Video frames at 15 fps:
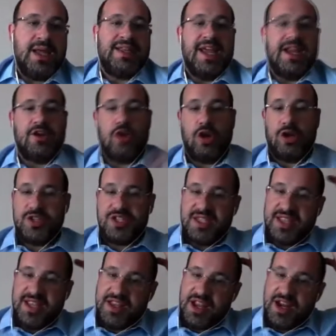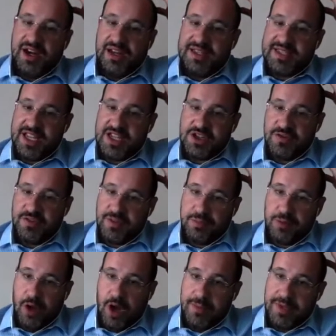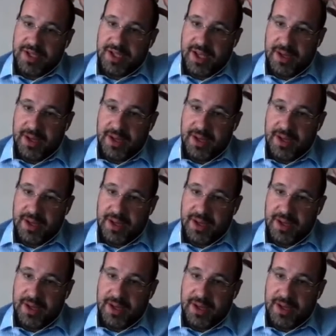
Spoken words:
Technologies at the early stage of deployment can